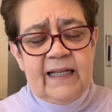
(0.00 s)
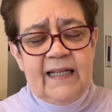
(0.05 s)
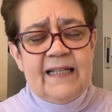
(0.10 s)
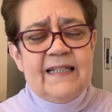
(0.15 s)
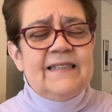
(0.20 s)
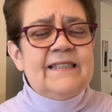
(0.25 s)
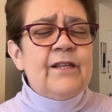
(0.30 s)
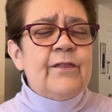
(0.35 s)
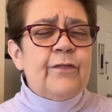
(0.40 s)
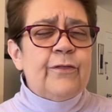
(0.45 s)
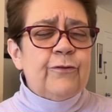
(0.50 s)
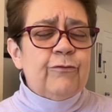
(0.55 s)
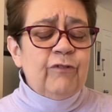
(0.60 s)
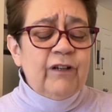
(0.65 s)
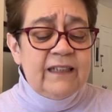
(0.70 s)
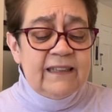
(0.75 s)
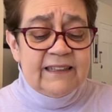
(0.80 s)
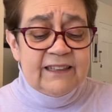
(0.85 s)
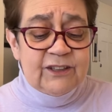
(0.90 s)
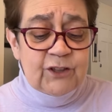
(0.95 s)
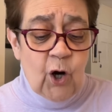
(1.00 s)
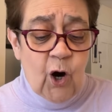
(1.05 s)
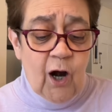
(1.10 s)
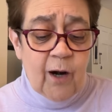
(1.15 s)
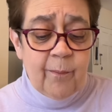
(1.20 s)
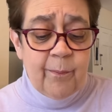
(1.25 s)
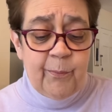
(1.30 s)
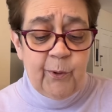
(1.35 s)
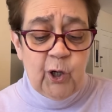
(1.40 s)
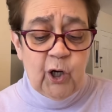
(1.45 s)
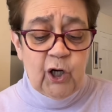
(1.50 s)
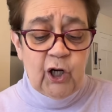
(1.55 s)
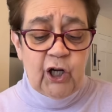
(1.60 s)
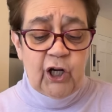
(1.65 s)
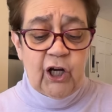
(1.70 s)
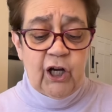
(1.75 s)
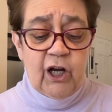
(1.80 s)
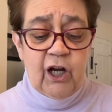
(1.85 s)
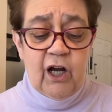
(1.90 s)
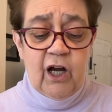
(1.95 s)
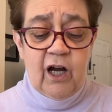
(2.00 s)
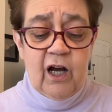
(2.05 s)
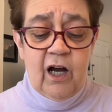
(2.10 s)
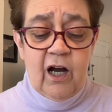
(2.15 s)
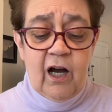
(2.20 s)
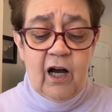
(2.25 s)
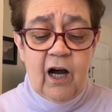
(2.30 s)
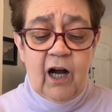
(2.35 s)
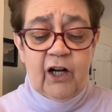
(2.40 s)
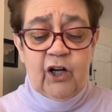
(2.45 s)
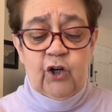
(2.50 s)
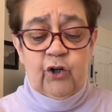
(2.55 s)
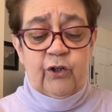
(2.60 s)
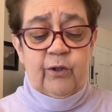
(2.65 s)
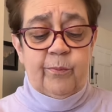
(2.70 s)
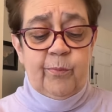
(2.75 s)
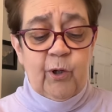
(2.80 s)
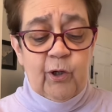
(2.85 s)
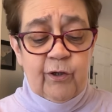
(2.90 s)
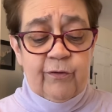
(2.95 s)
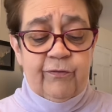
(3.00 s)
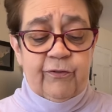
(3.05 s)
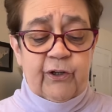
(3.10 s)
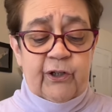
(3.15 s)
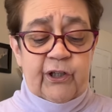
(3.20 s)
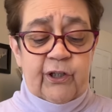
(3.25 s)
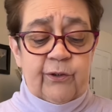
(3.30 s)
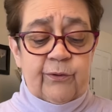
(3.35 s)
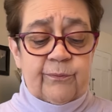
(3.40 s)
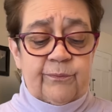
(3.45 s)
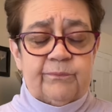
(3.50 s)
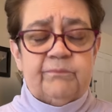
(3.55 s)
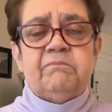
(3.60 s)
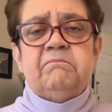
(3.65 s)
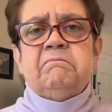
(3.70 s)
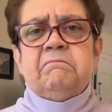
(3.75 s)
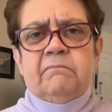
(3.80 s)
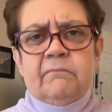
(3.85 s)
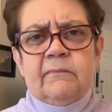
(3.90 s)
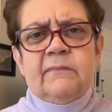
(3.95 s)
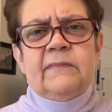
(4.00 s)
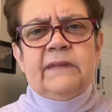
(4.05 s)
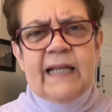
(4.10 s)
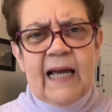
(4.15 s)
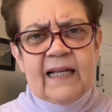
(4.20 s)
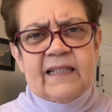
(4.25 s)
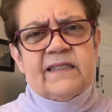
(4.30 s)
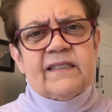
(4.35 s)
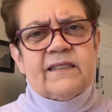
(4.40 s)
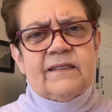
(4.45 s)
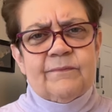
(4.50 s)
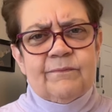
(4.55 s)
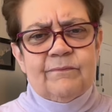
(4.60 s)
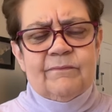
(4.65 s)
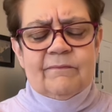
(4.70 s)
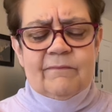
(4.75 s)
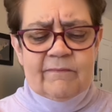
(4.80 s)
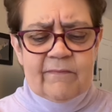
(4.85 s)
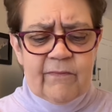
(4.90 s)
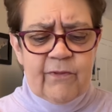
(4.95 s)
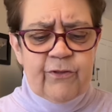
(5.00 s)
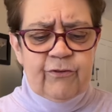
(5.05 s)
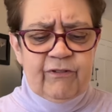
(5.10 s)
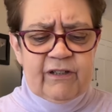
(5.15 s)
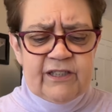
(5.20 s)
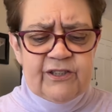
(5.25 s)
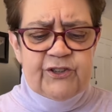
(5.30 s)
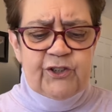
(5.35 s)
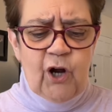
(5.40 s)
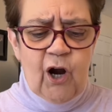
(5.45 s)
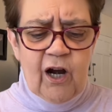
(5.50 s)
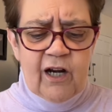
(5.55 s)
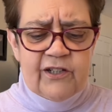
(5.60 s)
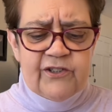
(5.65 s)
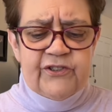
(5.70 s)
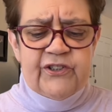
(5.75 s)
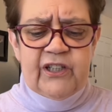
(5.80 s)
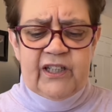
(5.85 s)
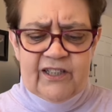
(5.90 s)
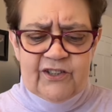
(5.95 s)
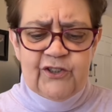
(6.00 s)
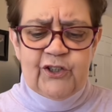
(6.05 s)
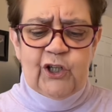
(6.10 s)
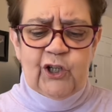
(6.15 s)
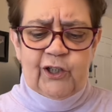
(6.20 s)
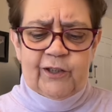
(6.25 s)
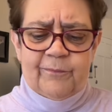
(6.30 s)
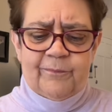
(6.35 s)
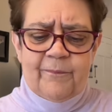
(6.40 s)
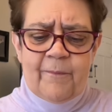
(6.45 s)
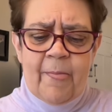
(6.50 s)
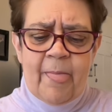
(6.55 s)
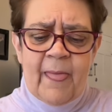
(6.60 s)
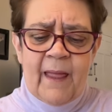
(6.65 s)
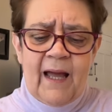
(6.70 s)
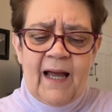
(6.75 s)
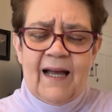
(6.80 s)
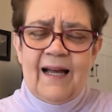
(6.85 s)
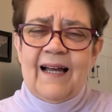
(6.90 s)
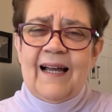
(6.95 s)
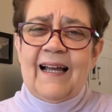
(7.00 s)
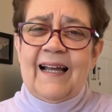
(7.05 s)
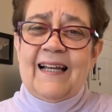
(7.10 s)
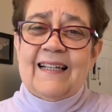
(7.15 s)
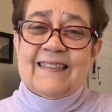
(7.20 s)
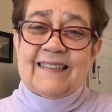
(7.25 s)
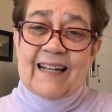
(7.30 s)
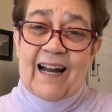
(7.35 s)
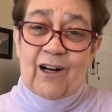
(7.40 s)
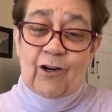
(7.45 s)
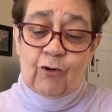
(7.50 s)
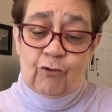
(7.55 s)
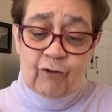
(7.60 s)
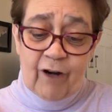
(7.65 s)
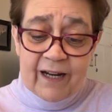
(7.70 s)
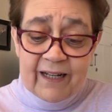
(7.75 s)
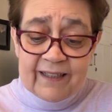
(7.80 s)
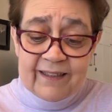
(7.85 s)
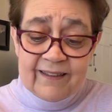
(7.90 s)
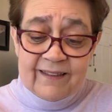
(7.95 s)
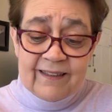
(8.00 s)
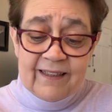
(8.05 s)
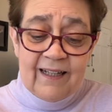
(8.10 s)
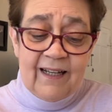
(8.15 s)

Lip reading: Is a three-star book a good book for you? Yes, three stars is good. It's not great.